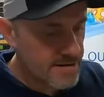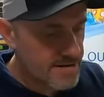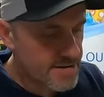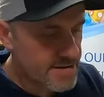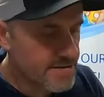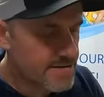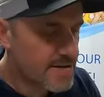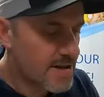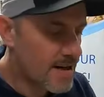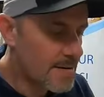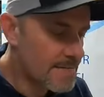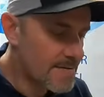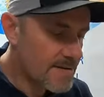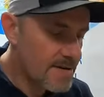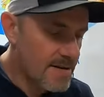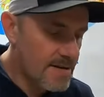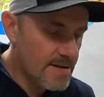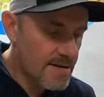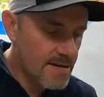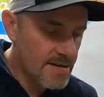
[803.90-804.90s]
our 2 top
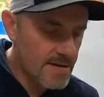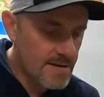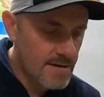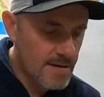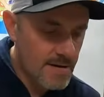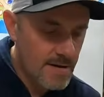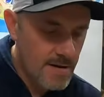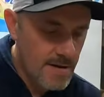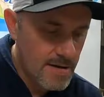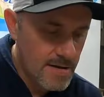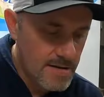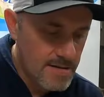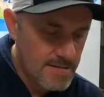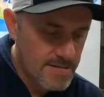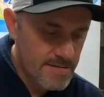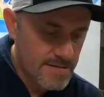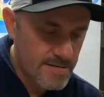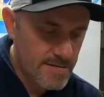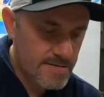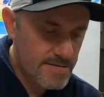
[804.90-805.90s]

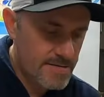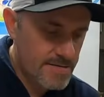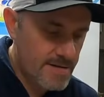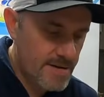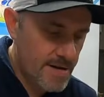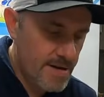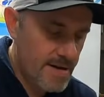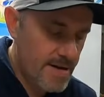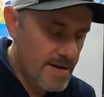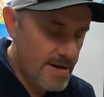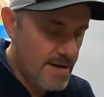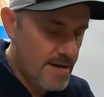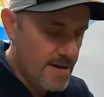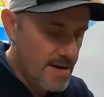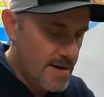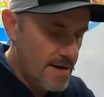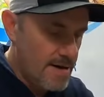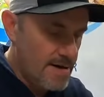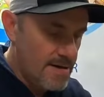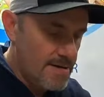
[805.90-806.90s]
screws
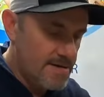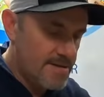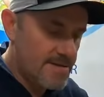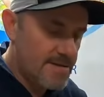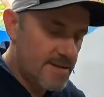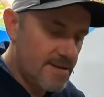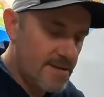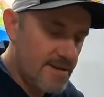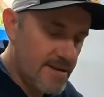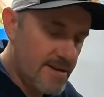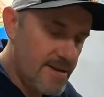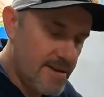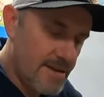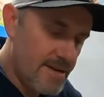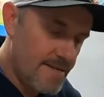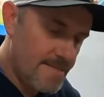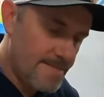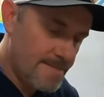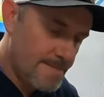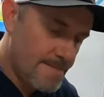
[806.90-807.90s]
started.
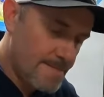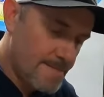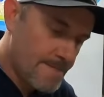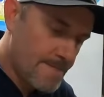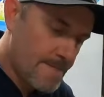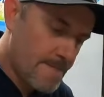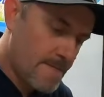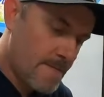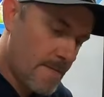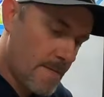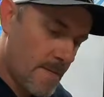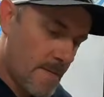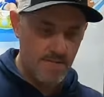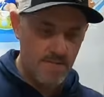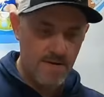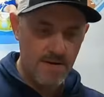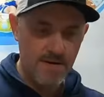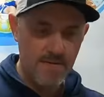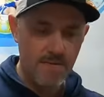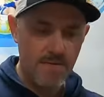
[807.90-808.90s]

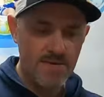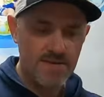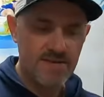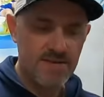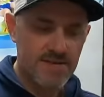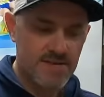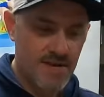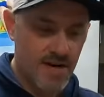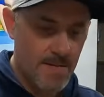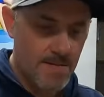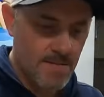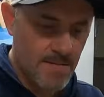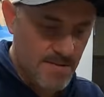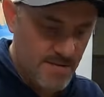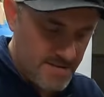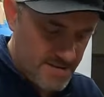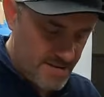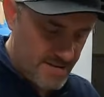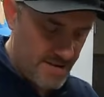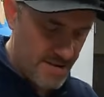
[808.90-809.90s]
And once our top
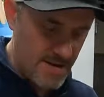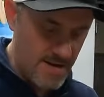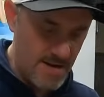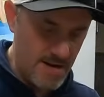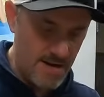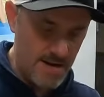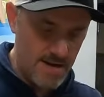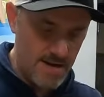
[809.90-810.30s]
bolts are